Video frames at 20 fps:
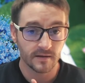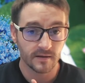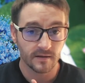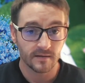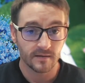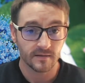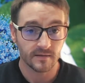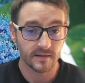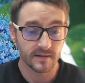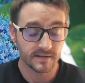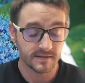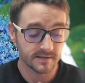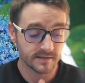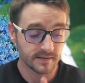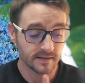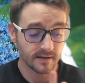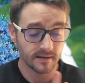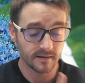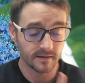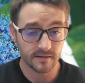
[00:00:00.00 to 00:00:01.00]
this
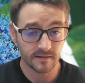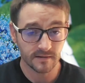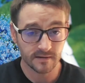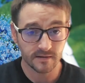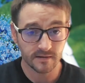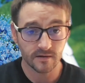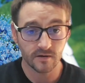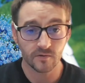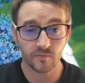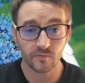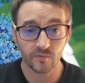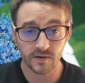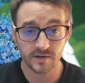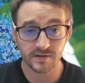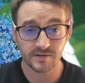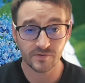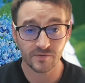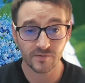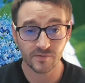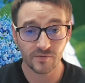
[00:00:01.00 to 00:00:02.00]
and the
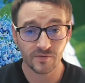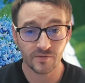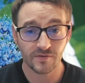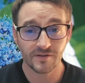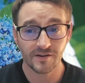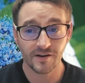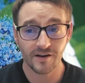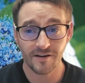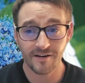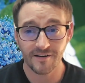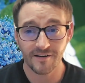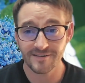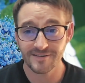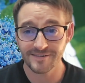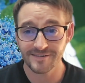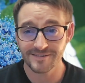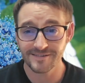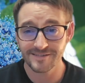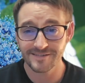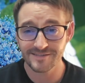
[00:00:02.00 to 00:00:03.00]
original
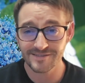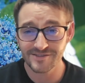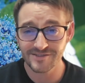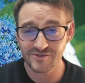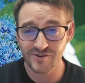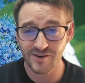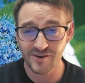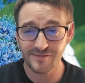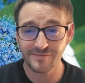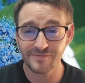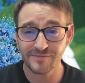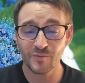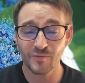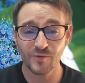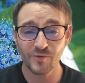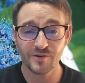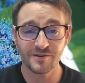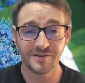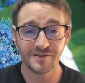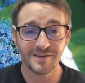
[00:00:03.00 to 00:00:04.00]

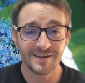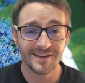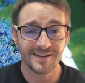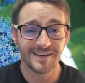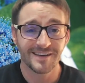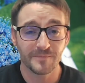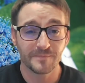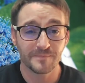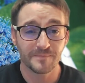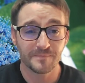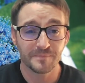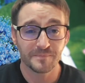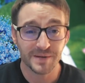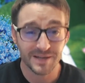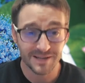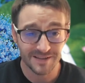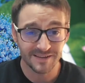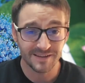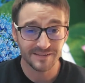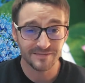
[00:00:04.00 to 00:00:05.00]
straightforward
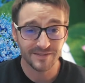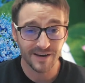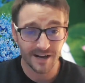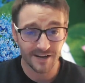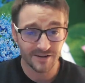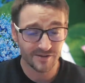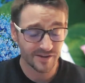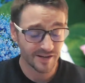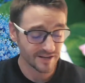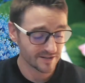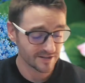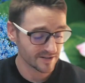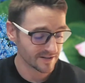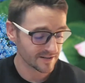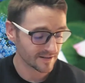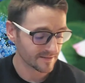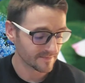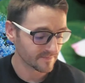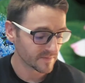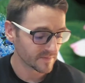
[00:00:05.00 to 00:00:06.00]
big leaf
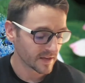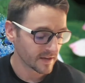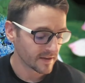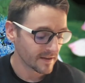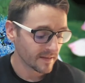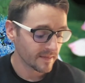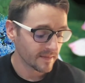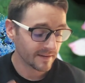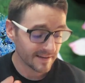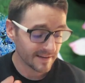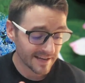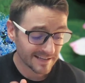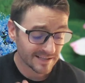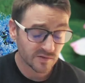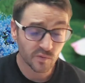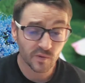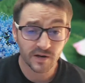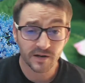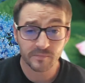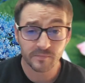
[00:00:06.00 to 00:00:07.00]
hydrangea. The
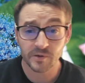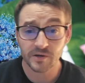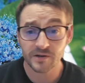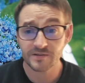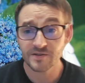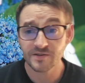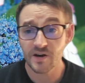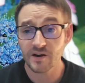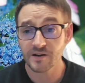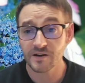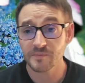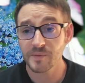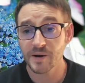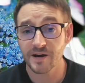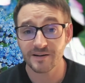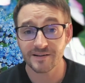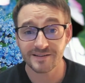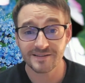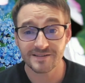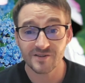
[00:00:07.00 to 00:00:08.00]
next one I'm going to talk
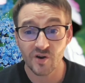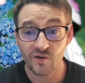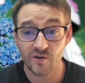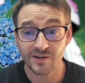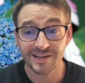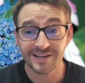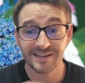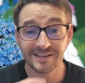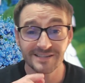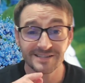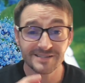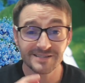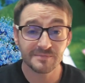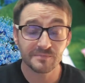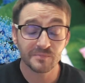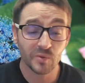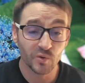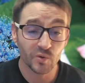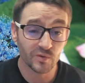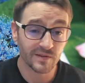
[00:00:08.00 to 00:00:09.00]
about is called a
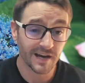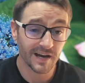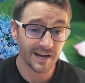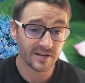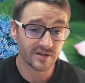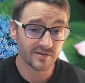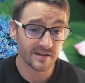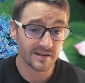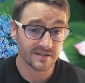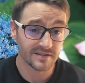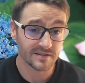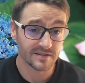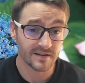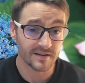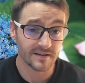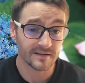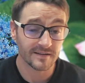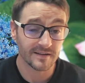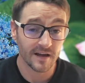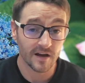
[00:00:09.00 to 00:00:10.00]
smooth
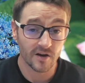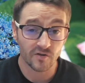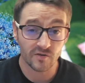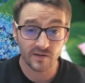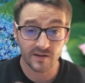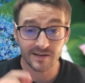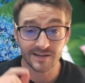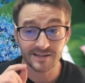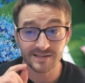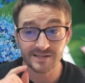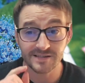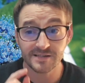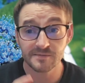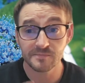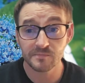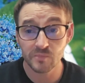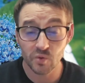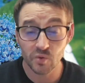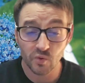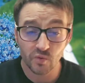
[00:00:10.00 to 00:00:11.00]
hydrangea. Now, a
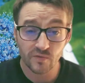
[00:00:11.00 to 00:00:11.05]
smooth